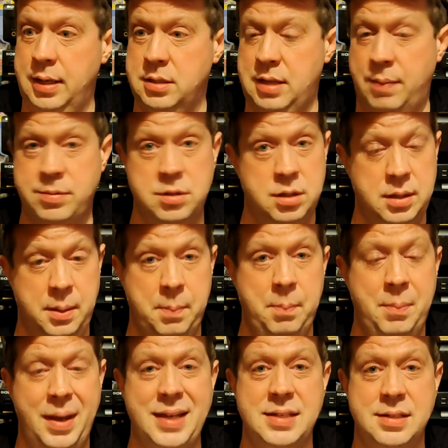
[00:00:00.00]
it's absolutely
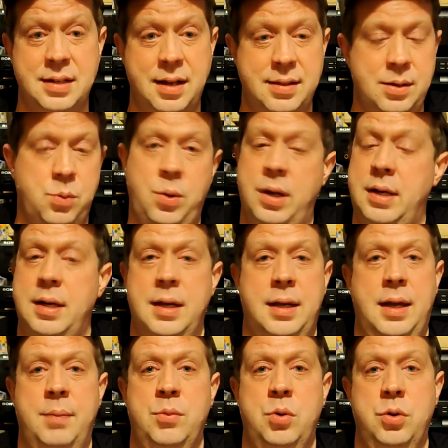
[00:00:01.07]
amazing. I think, why didn't I
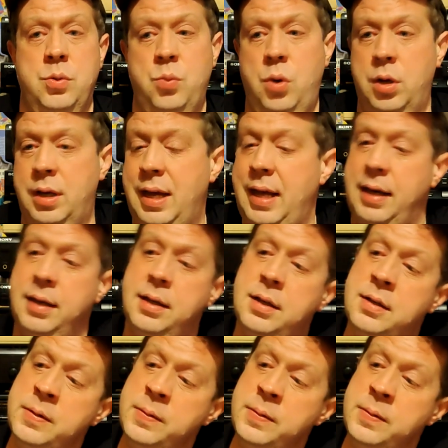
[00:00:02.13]
get more than one can?